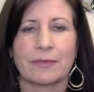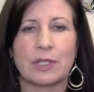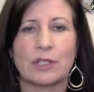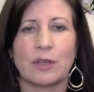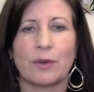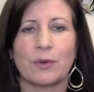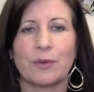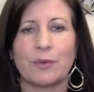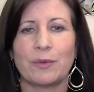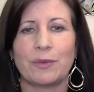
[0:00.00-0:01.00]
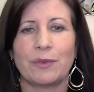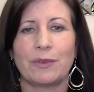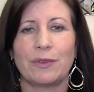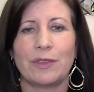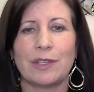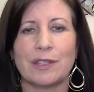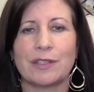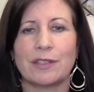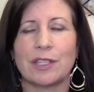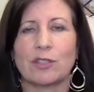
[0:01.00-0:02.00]
And so
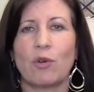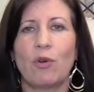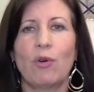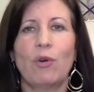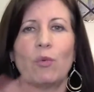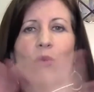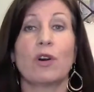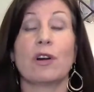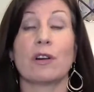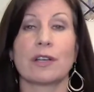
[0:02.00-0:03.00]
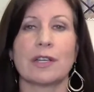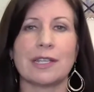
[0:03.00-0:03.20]
this whole work